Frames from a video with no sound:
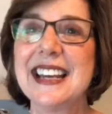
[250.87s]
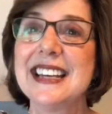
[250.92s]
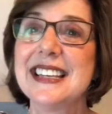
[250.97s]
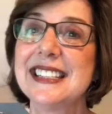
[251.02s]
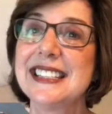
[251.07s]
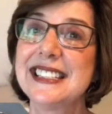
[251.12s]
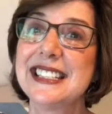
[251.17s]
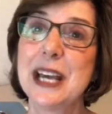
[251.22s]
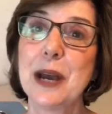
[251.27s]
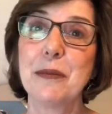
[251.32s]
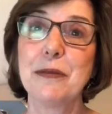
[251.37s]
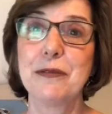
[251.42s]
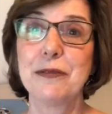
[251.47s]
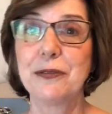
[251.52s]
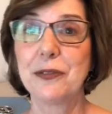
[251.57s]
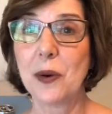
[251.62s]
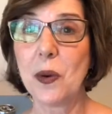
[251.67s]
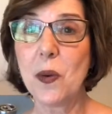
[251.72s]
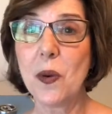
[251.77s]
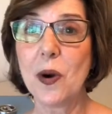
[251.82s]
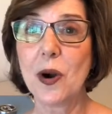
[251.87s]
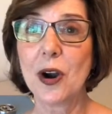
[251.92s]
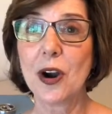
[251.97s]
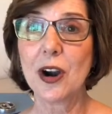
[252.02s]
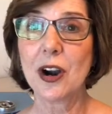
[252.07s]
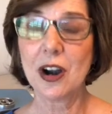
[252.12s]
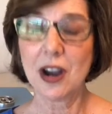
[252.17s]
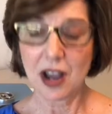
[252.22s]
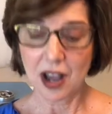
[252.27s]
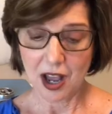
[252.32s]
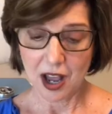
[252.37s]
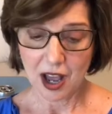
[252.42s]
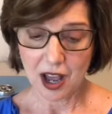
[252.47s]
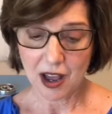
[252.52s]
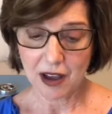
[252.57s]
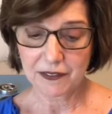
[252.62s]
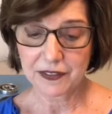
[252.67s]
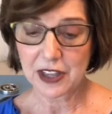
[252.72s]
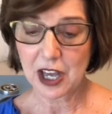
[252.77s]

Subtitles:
Step 4 of the